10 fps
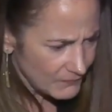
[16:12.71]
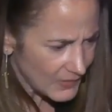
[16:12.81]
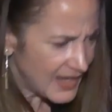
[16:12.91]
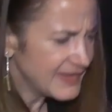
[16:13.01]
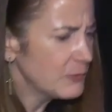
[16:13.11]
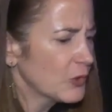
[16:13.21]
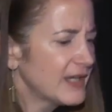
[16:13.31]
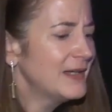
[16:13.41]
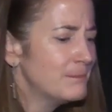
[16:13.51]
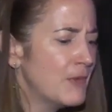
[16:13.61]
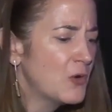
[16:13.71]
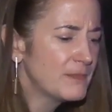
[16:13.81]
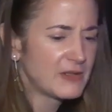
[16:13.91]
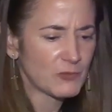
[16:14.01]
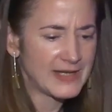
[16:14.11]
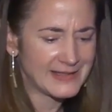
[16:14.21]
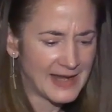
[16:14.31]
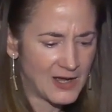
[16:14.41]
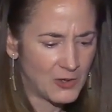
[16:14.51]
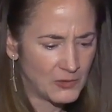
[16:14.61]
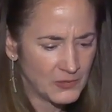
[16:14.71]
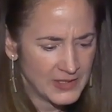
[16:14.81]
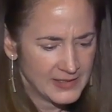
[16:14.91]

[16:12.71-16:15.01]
I think we're in a moment right now,